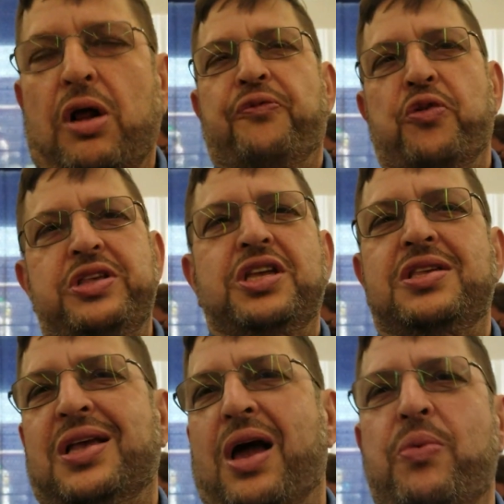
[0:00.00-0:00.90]
you know, for
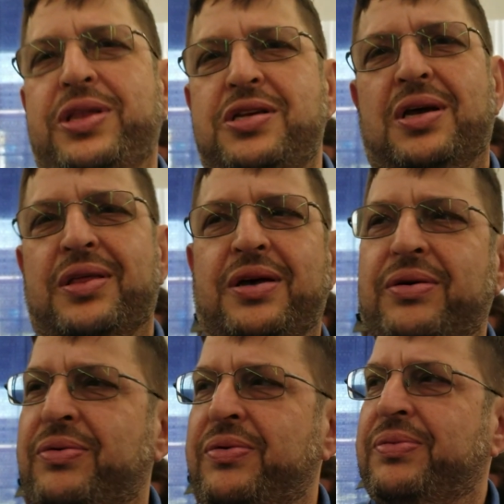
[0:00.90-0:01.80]
instance, like I went to
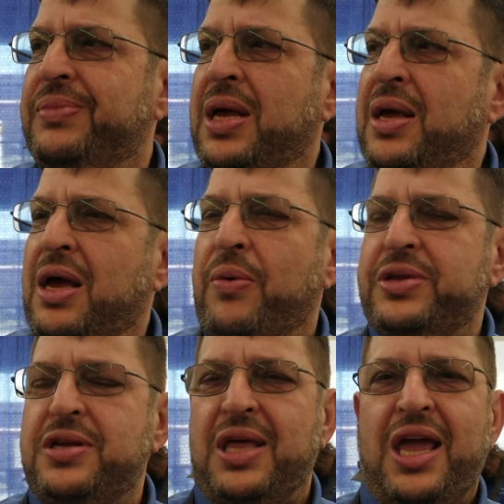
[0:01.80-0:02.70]
the
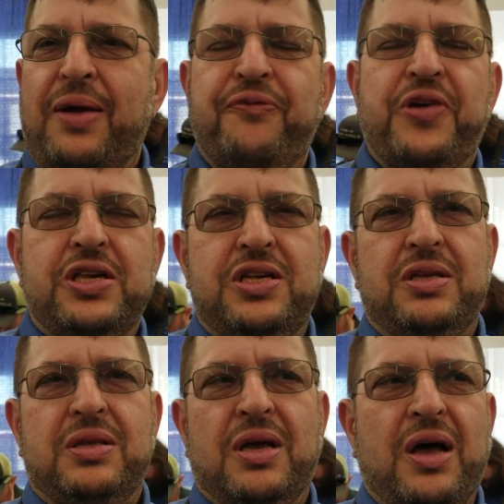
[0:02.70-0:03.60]
went to the Ham Fest in
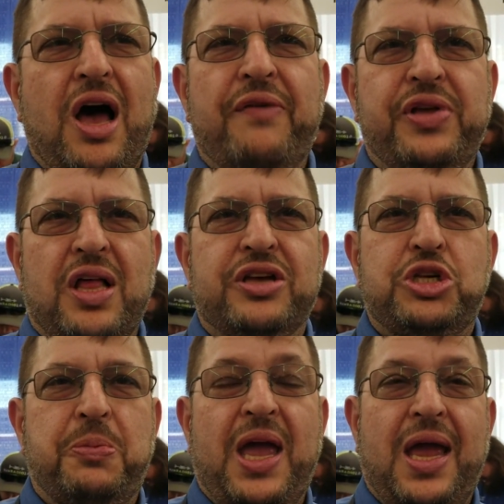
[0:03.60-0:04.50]
uh, Avila,
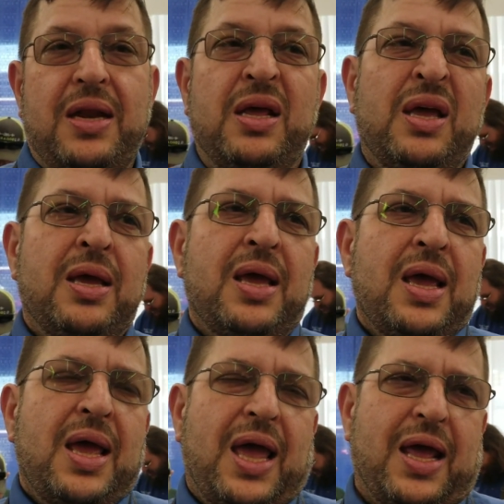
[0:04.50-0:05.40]
Spain,
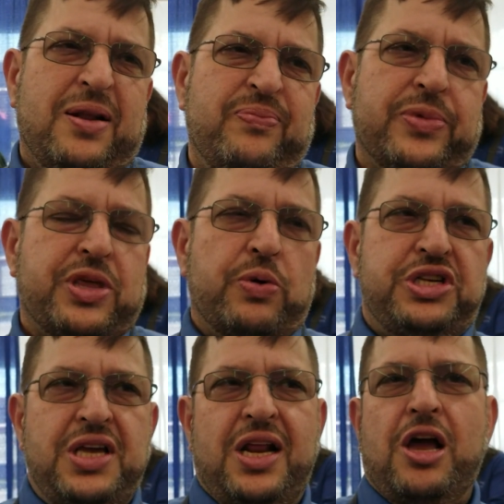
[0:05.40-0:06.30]
and they were
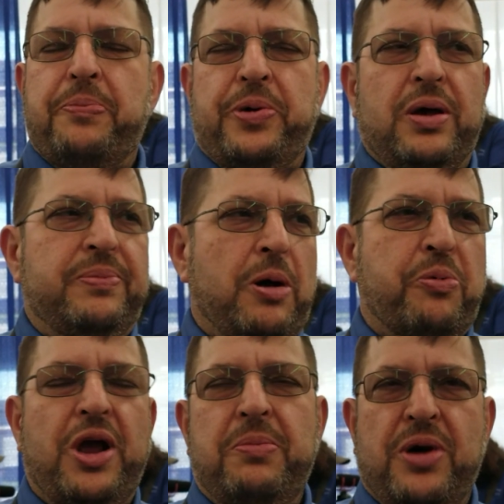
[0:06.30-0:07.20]
setting up a, a
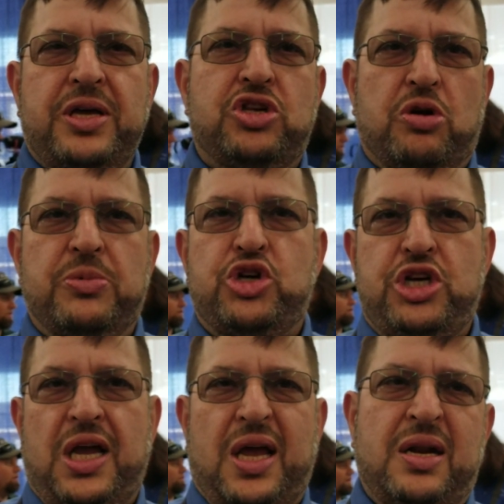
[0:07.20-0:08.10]
Brandmeister
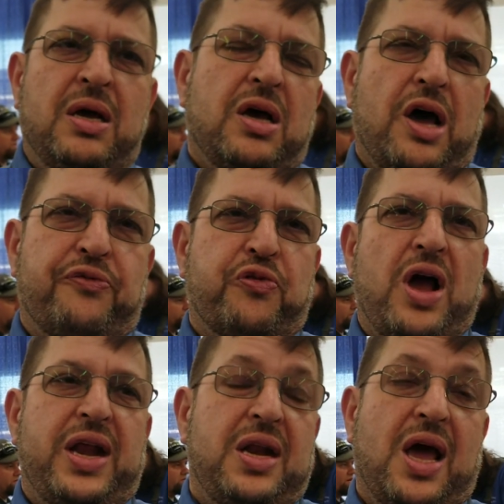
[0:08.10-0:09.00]
machine on
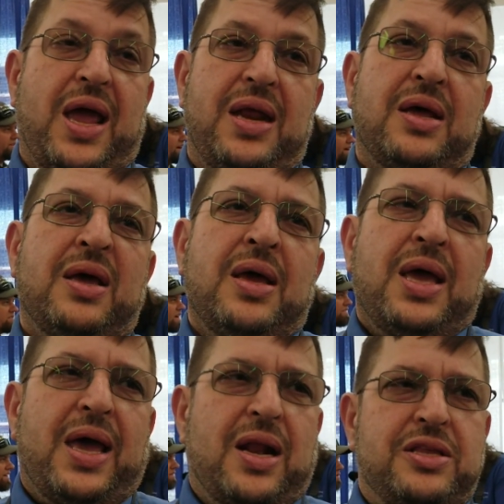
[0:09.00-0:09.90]
Friday night.
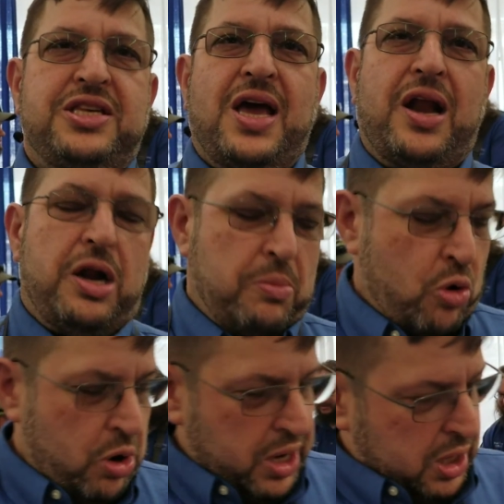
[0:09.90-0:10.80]
And on Saturday
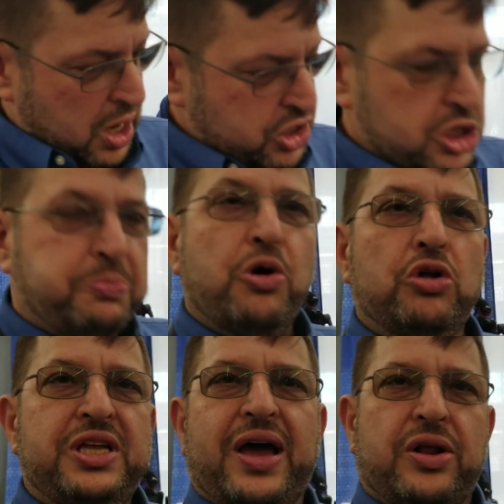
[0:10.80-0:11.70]
morning, I just
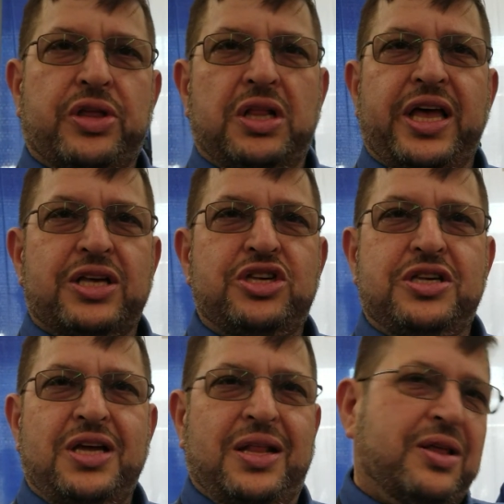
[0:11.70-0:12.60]
pulled down on the list,
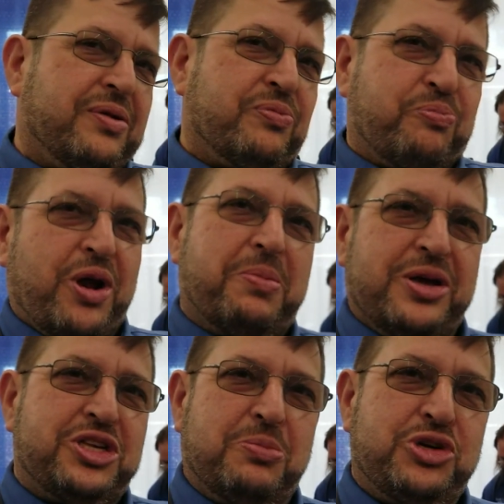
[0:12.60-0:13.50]
and the
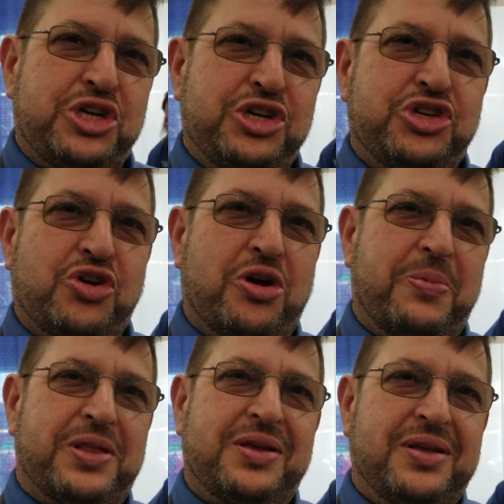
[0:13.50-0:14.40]
Brandmeister machine. It was
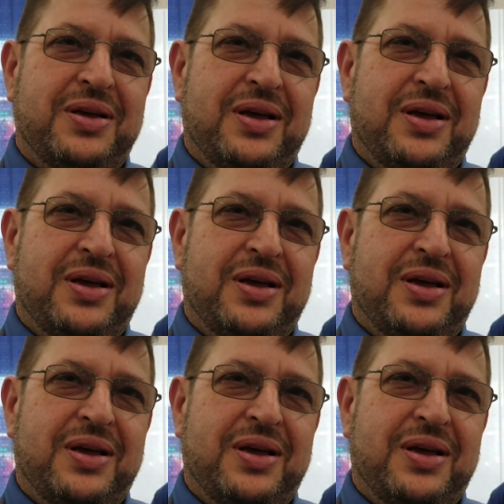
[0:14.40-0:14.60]
already in there.